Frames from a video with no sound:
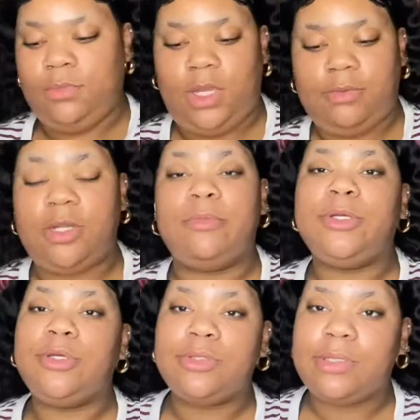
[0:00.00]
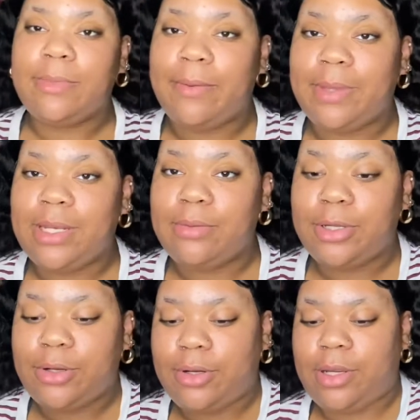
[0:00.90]
I'm gonna be using my mini
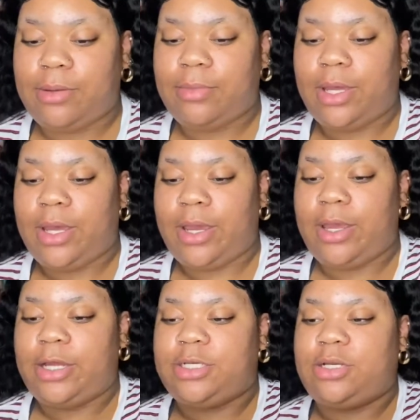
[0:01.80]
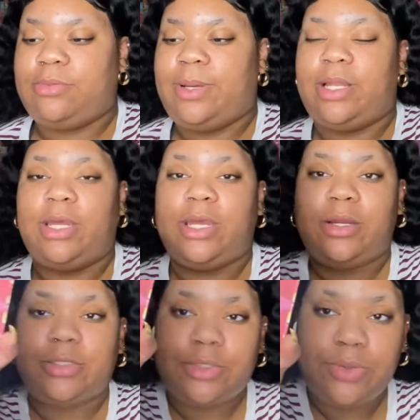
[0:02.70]
mirror and my eyeshadow palette
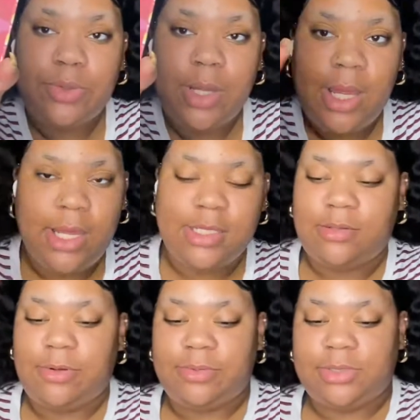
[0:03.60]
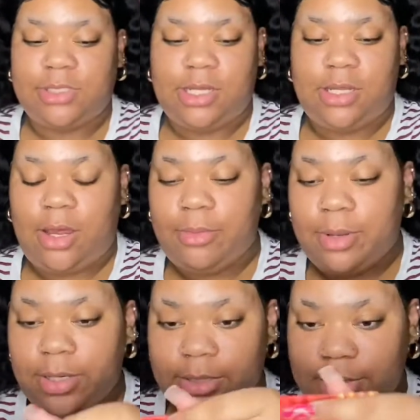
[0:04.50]
here too, so I'm able to see a lot
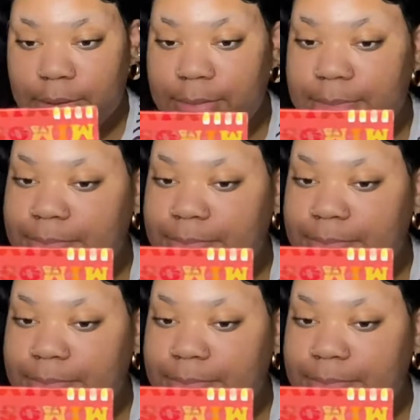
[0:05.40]
better, so.